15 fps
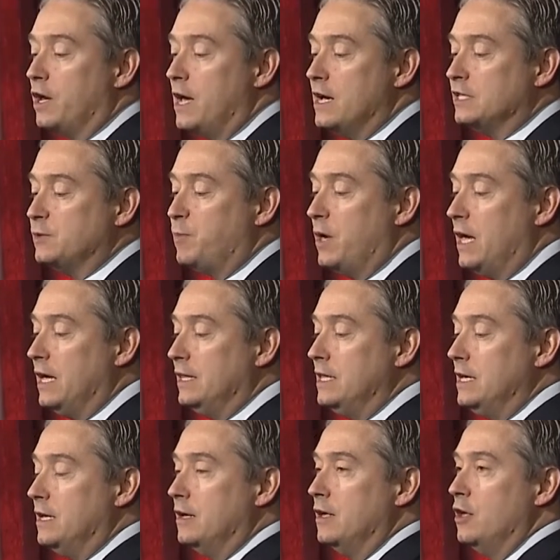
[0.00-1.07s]
guests being
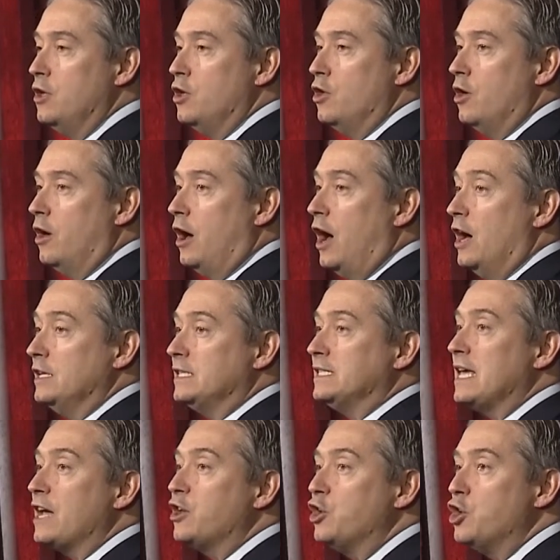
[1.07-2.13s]
the uh,
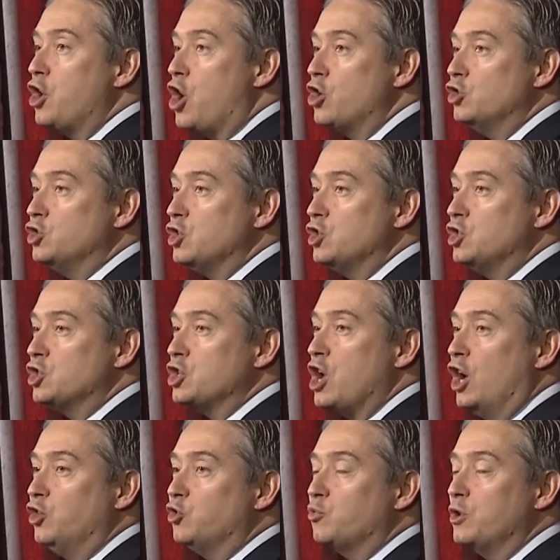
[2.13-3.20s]
second largest
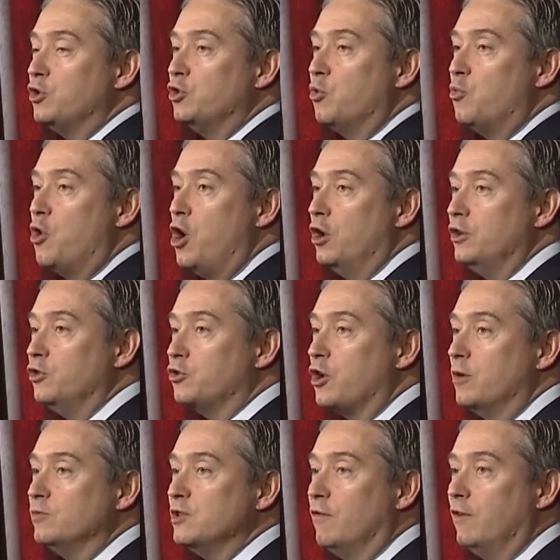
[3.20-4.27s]
country in the world in
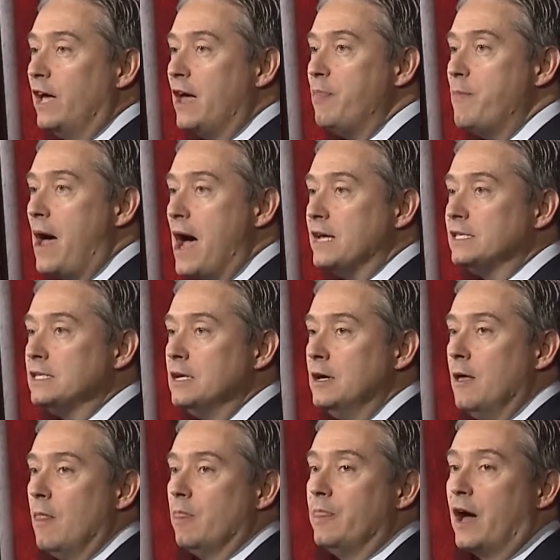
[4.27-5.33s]
terms of landmass,
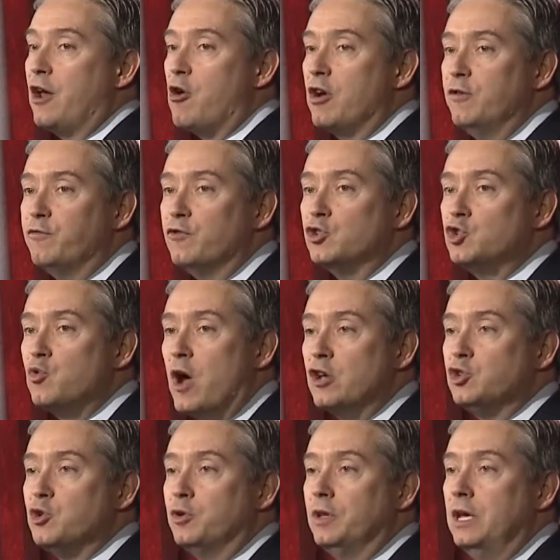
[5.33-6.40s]
that our
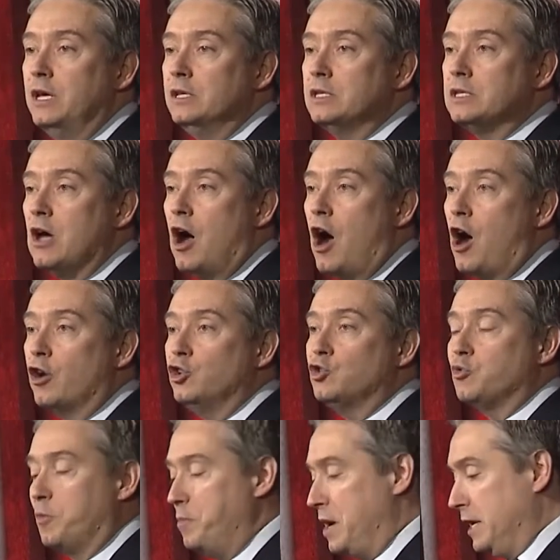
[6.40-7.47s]
infrastructure needs are
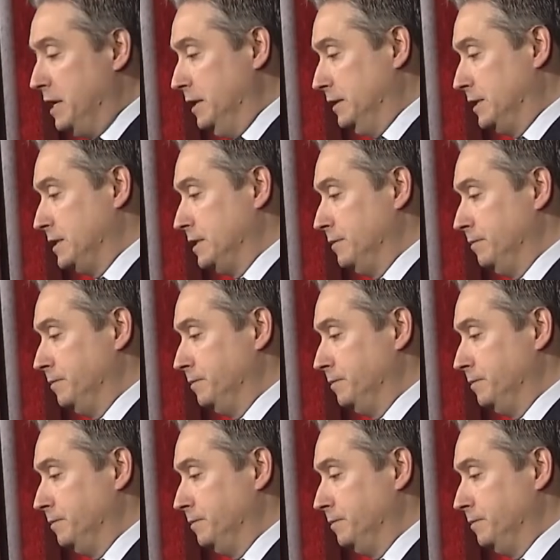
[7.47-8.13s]
tremendous.